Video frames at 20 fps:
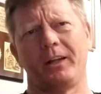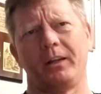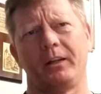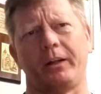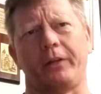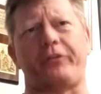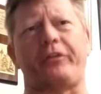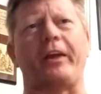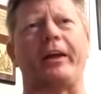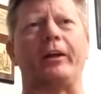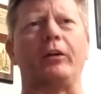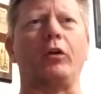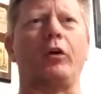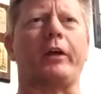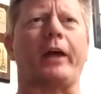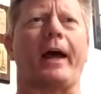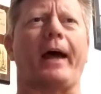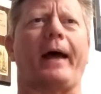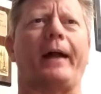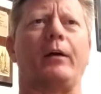Let's take a
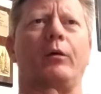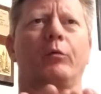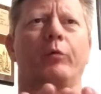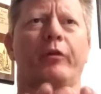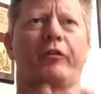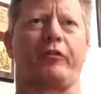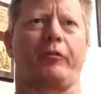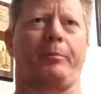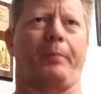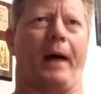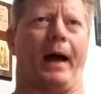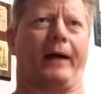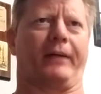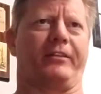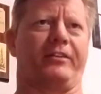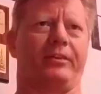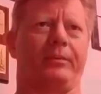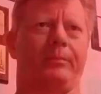look at respect.